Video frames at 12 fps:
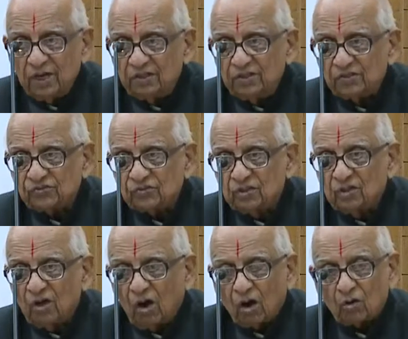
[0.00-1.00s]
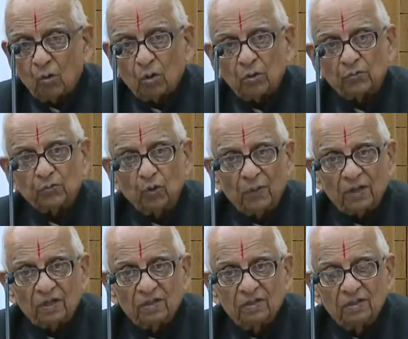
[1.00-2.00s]
Judges are no doubt
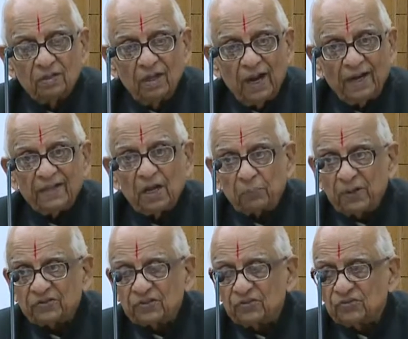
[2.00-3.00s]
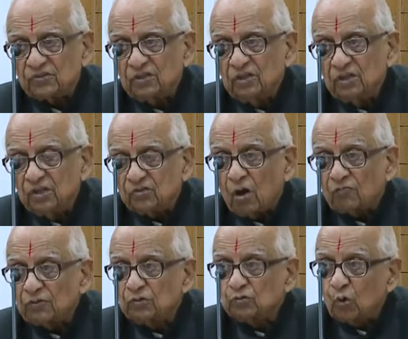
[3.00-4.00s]
human, and their patience is
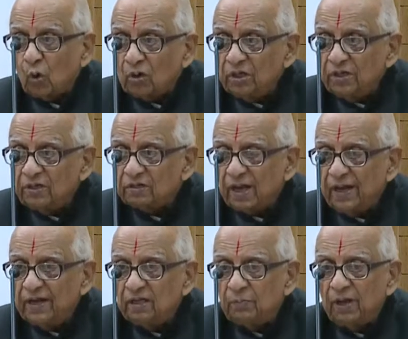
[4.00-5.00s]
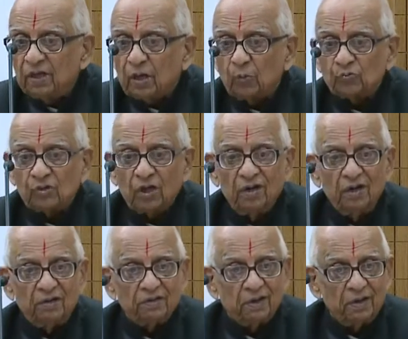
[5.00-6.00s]
often sorely tried by counsel and
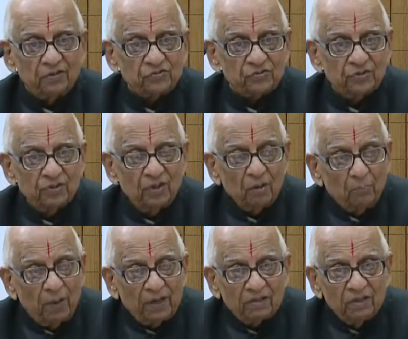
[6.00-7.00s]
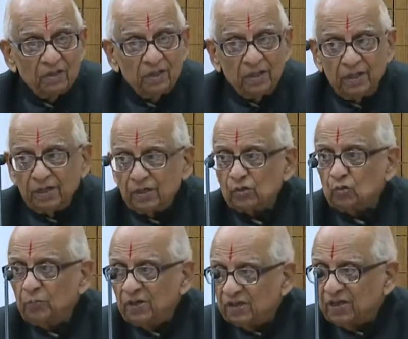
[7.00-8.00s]
litigants. But it is
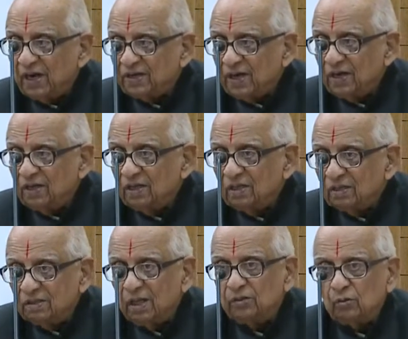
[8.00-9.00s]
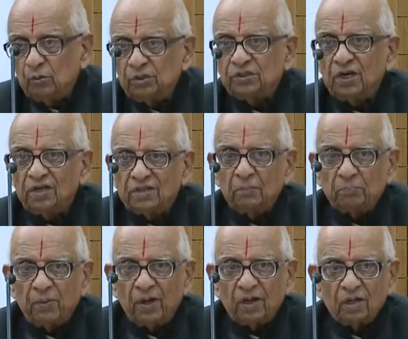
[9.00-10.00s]
to be regretted that judicial
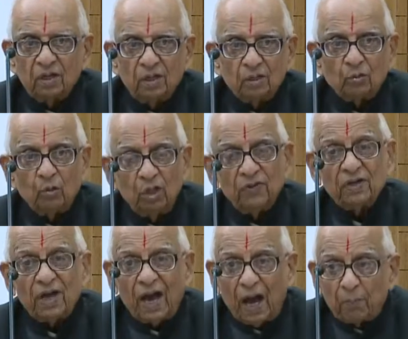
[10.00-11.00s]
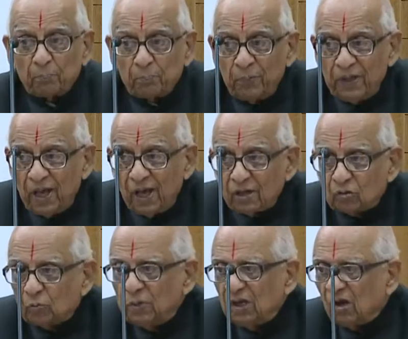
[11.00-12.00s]
temper should even appear
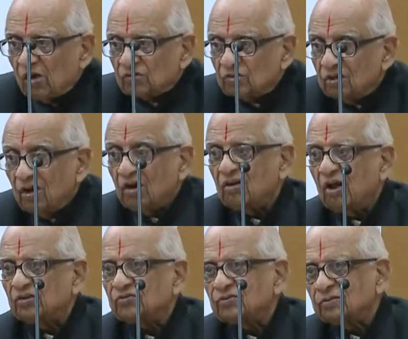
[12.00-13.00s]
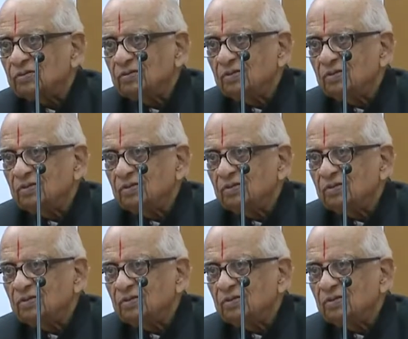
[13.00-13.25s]
to be lost, not lost.